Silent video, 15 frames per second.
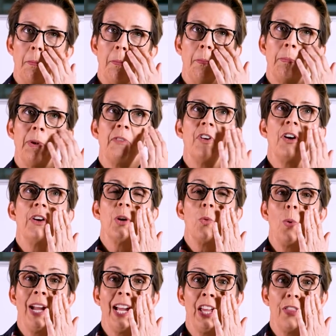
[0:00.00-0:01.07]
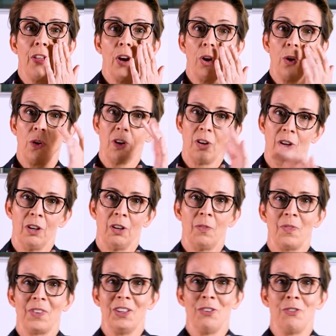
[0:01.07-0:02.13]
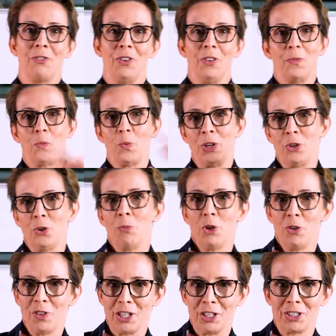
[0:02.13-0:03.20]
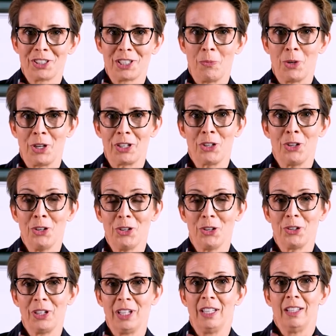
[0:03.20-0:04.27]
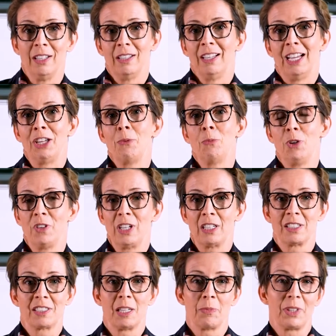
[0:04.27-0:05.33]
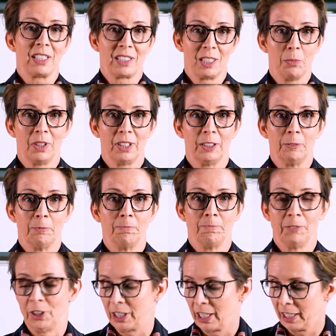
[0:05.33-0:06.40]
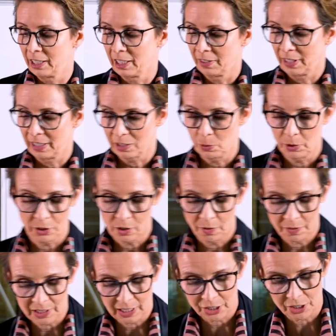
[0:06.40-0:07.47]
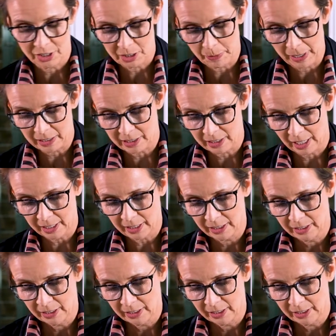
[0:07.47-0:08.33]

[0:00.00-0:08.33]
Be very aware, though, of when you're moving into somewhere new, are you moving into something similar? Okay, and that's what the conversation is about today.